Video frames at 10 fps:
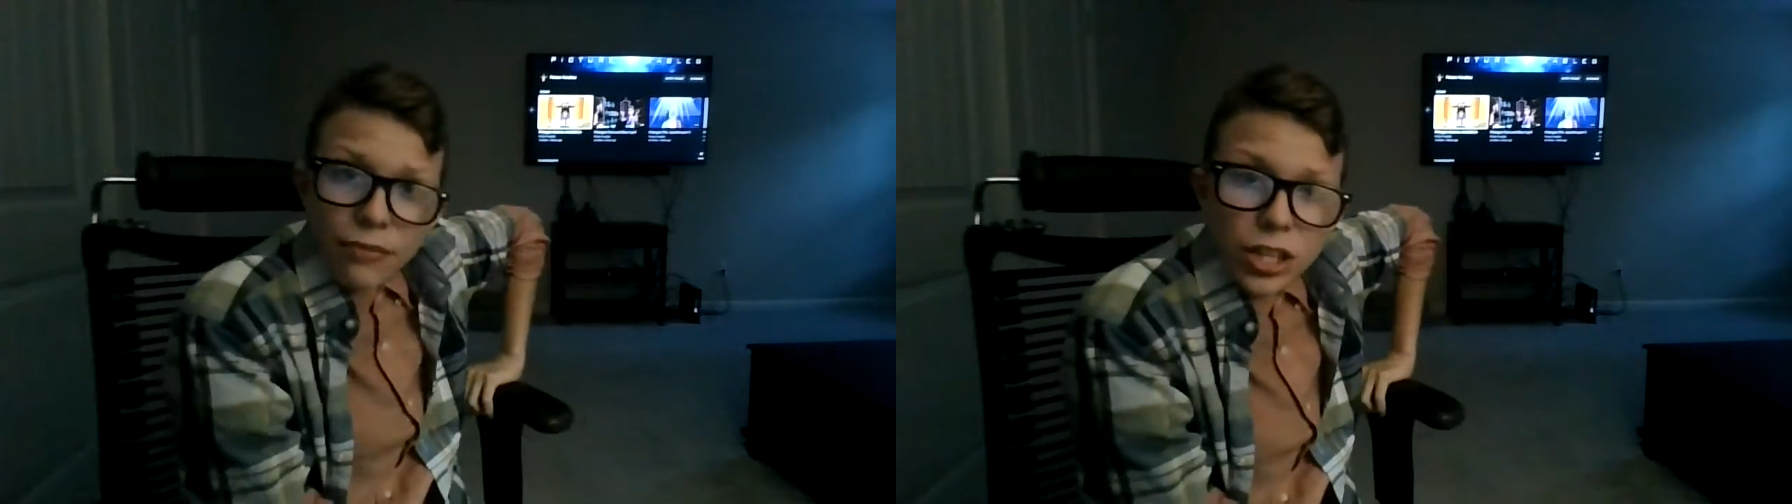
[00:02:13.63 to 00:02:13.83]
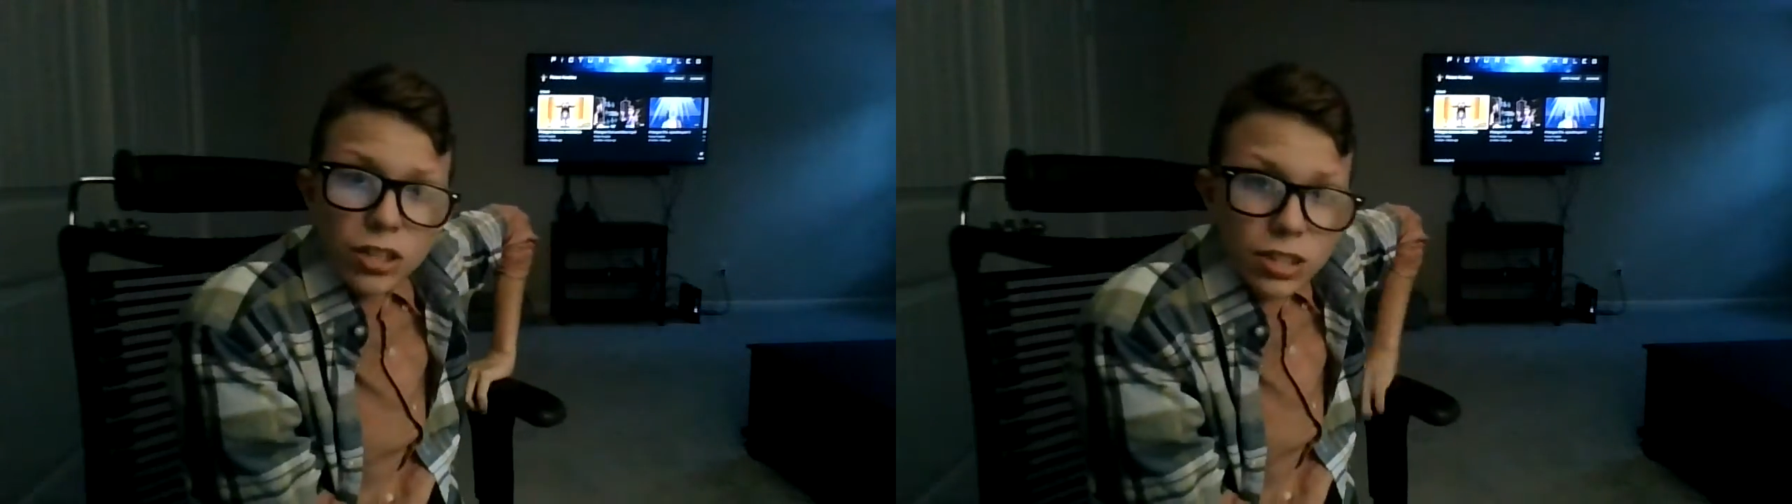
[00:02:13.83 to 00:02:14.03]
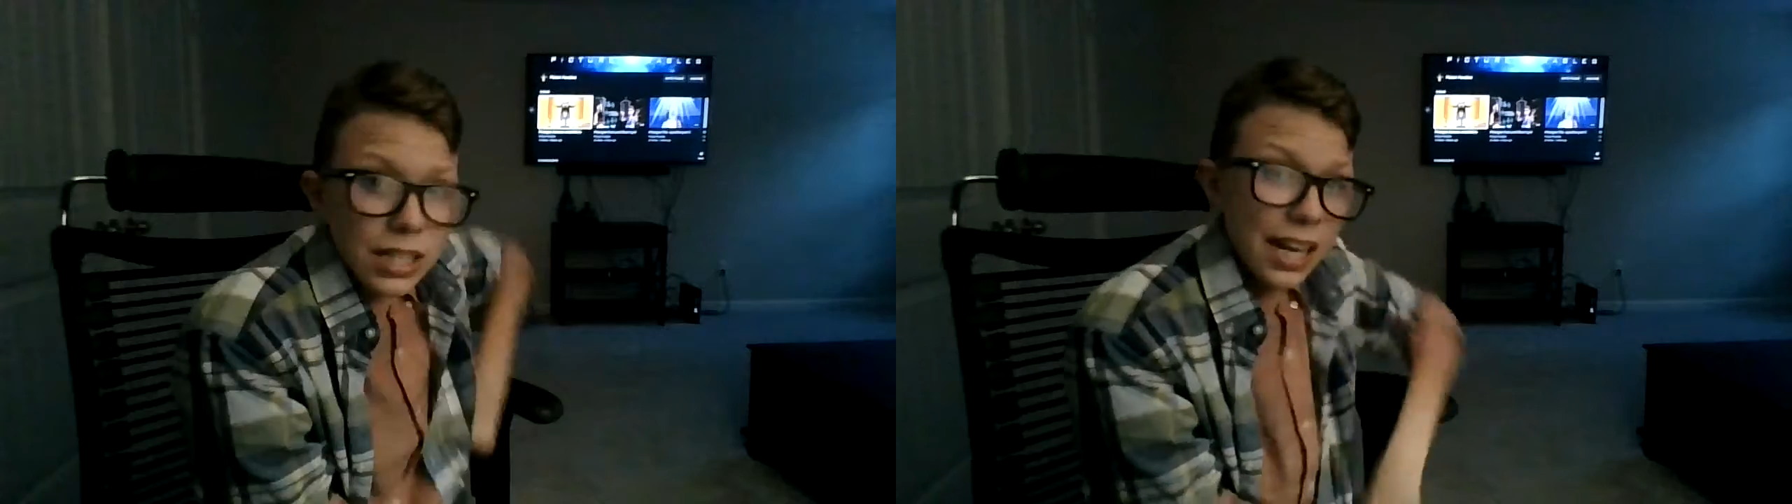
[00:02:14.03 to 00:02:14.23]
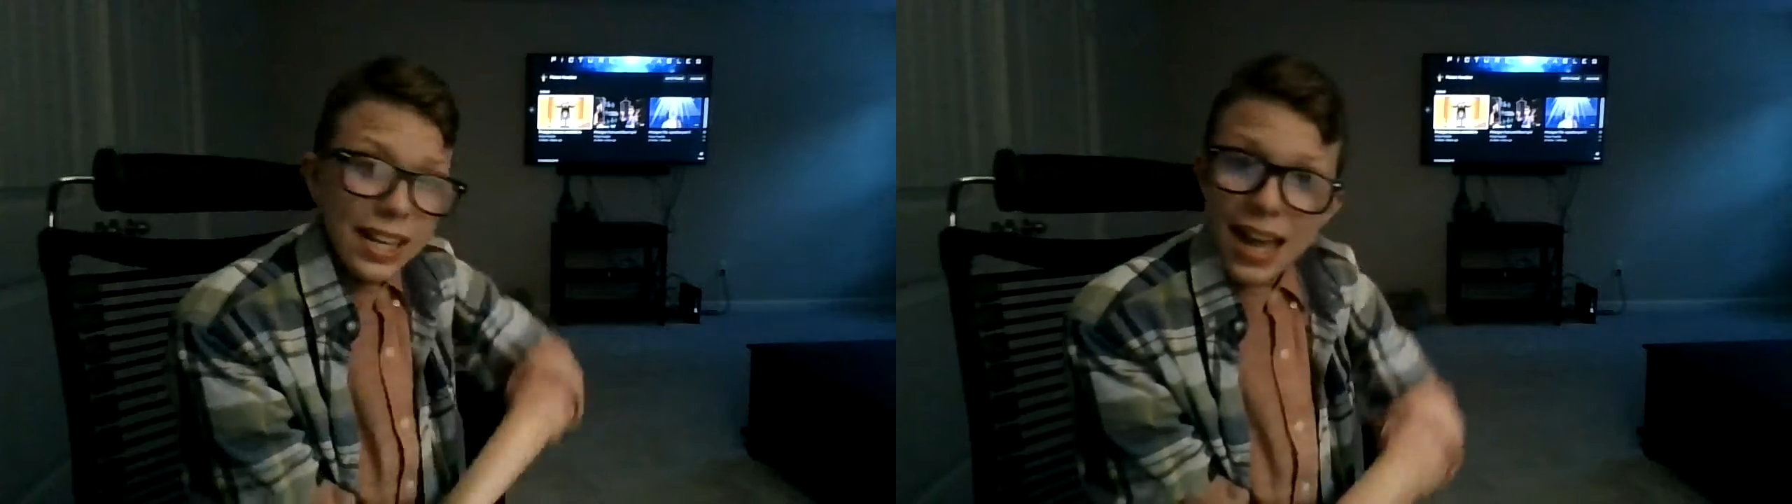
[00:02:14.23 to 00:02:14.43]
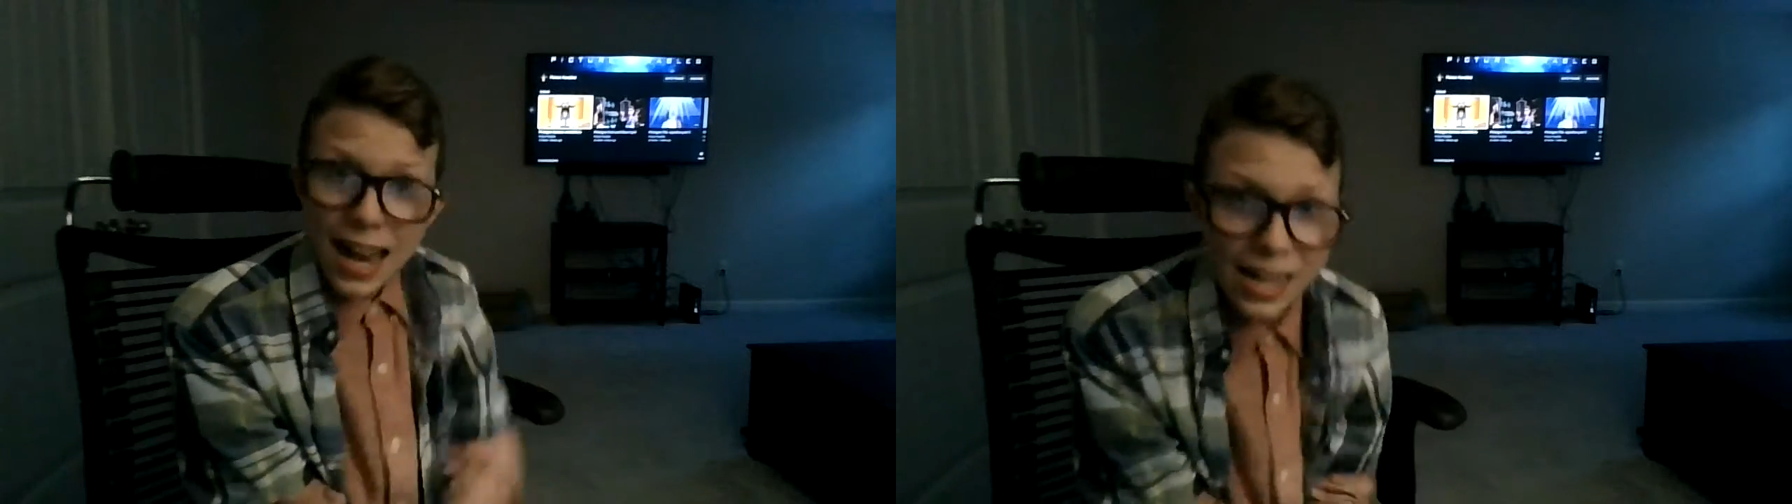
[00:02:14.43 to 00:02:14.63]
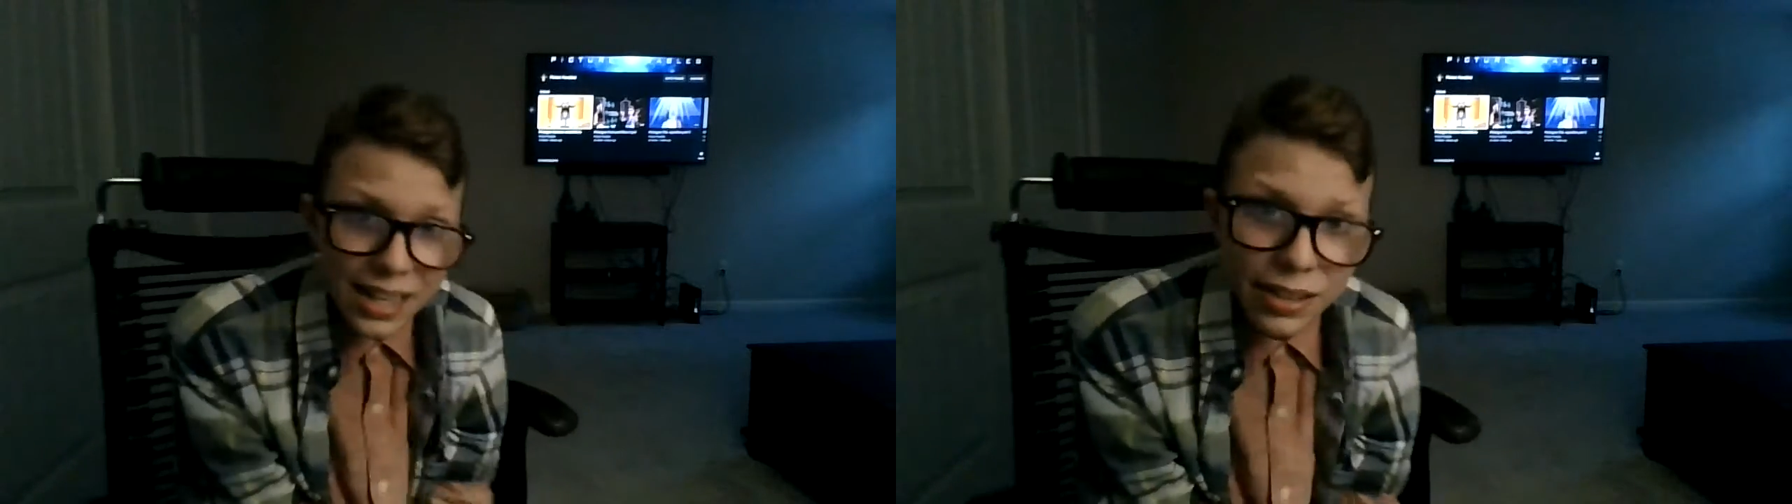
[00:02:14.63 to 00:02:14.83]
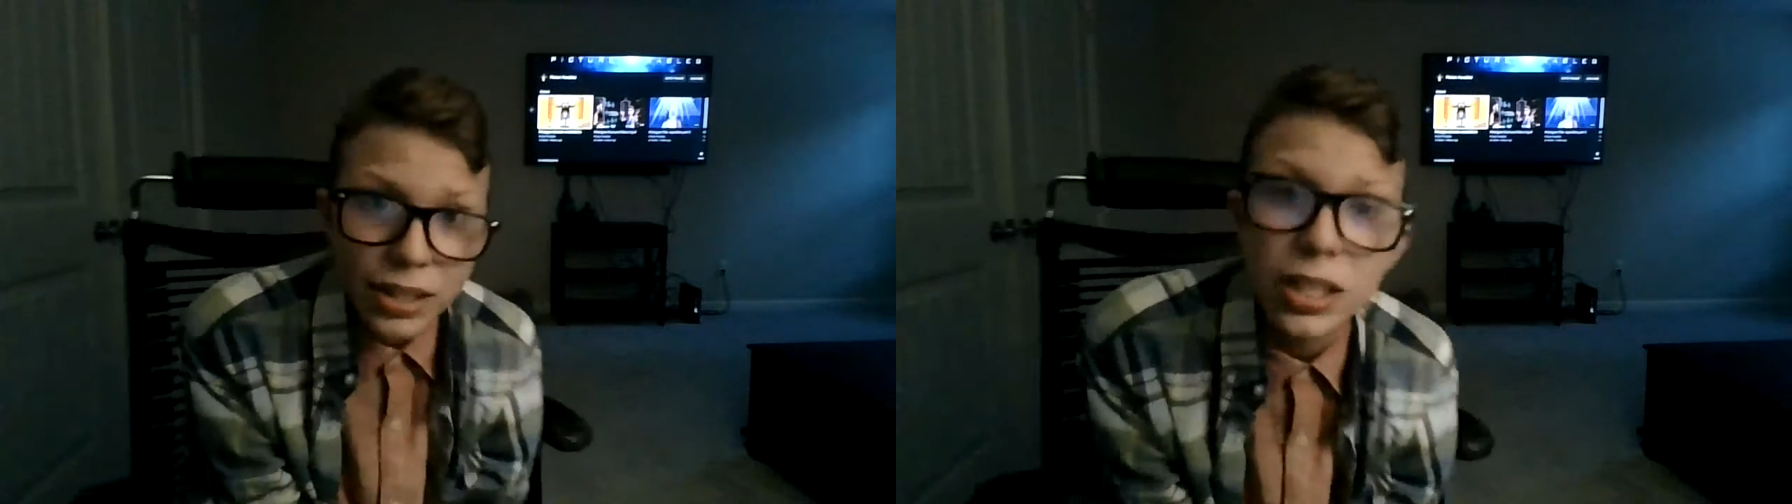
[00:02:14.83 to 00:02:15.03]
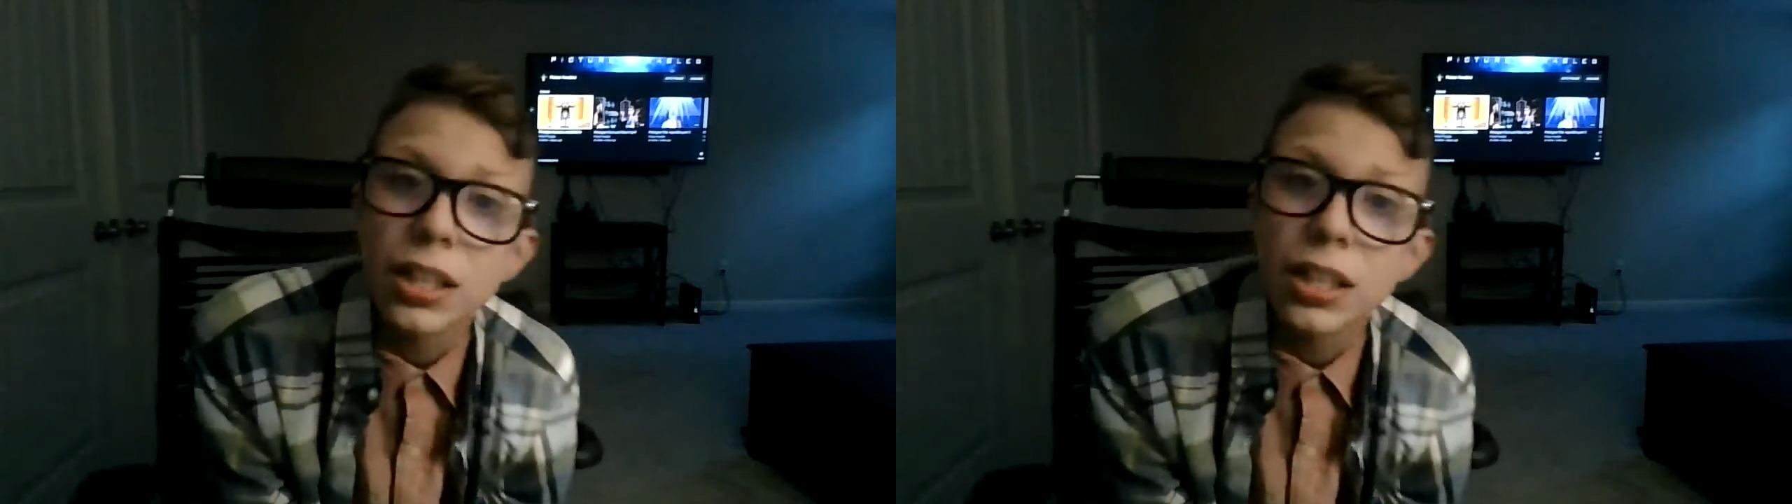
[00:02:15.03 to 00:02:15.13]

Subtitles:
video did not get any